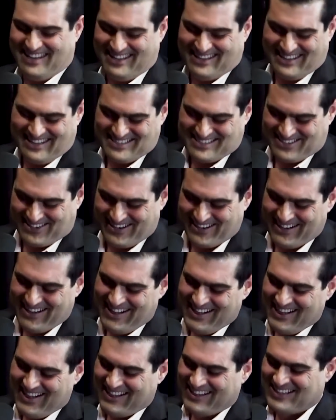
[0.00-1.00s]
That's right.
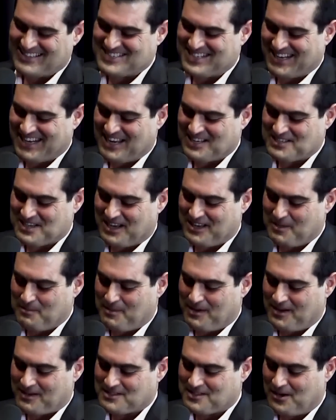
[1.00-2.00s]
Let's think outside the
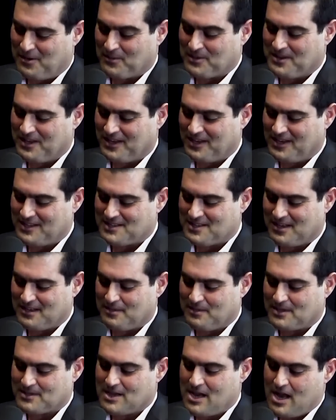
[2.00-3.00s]
box. No, we're thinking inside
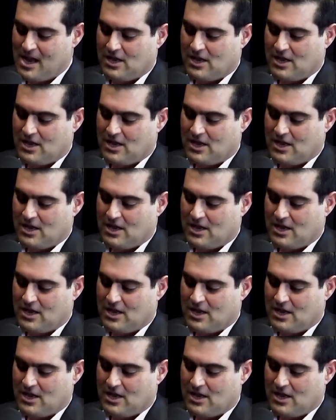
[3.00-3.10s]
the box.